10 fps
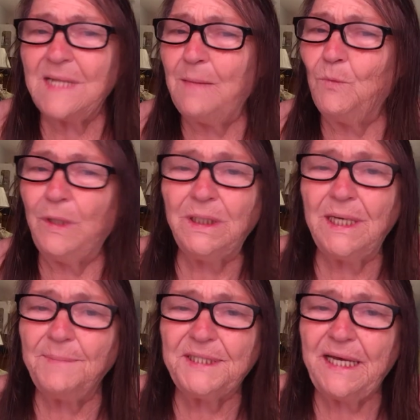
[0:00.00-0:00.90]
I'm really
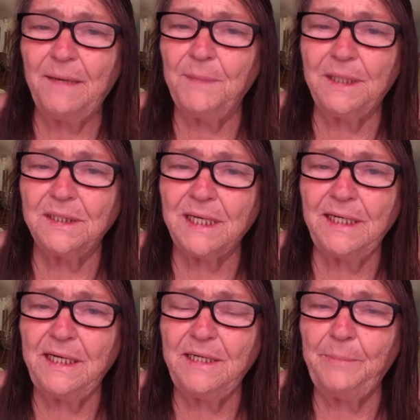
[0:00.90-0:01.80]
upset because I
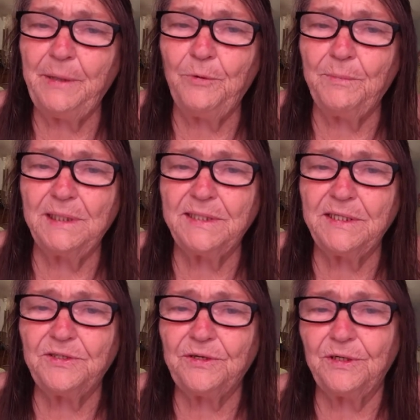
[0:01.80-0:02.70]
need to be with my
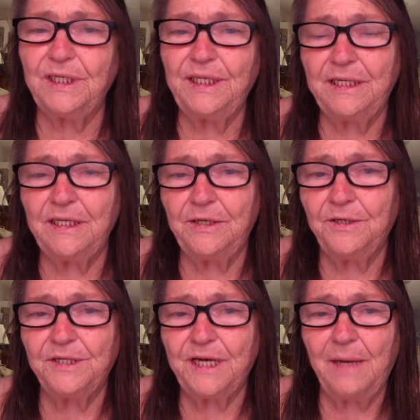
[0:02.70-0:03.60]
sister Linda in
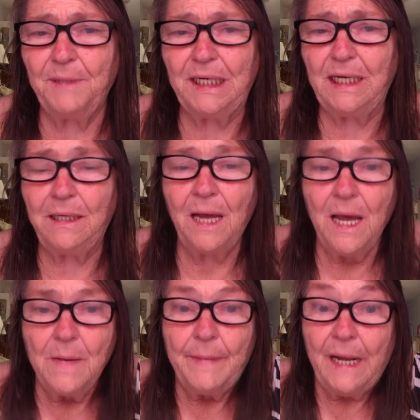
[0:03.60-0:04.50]
her time of need,
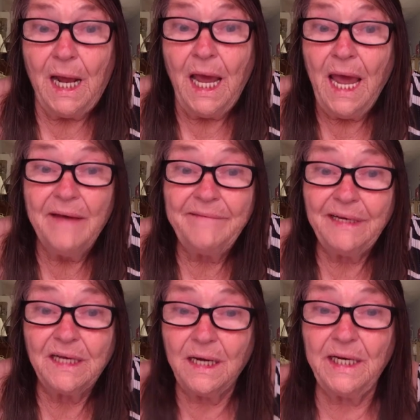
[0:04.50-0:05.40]
but I
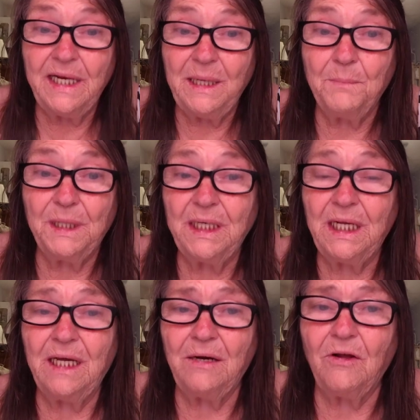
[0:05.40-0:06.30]
haven't got any
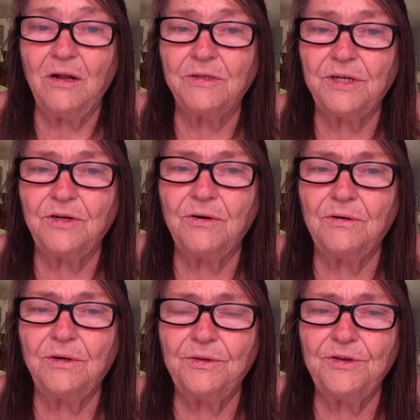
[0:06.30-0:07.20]
money at all to go
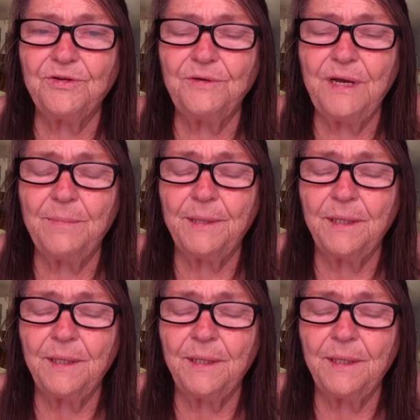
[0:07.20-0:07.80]
on the trip.